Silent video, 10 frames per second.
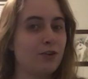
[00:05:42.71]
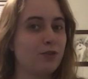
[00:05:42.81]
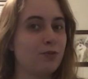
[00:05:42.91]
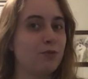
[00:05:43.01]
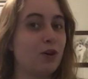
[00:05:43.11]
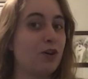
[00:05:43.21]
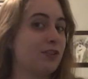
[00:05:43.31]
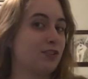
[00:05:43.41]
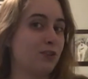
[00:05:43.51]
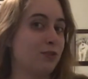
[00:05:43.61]
who
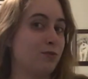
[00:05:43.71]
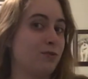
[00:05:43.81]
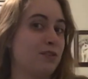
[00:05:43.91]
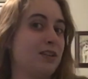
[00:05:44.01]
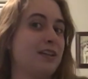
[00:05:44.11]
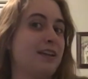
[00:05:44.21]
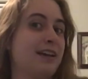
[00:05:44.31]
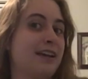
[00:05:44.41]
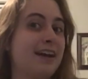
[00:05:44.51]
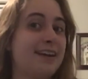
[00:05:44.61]
also
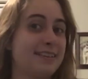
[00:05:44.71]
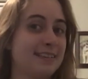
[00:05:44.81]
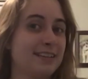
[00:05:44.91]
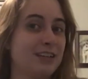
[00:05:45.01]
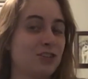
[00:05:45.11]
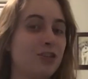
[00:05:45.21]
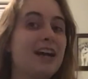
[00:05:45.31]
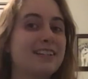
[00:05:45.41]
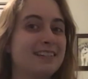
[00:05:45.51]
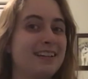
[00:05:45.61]
has a
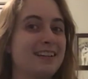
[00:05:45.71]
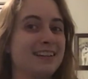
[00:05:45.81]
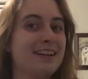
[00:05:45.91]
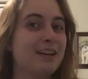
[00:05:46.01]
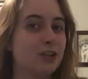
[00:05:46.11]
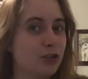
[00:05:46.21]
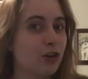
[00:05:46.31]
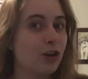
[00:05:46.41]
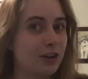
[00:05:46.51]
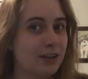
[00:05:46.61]
contrasting
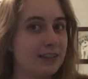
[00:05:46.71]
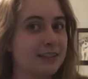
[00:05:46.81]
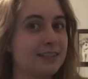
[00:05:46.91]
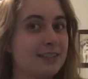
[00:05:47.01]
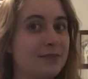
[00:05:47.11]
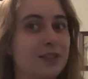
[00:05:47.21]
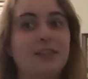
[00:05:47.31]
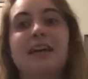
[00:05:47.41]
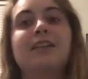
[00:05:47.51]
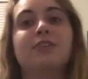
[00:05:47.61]
character arc that's different
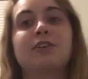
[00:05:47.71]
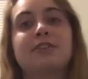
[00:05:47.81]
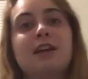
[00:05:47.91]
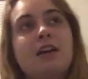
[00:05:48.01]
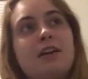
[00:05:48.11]
than Dalinar's.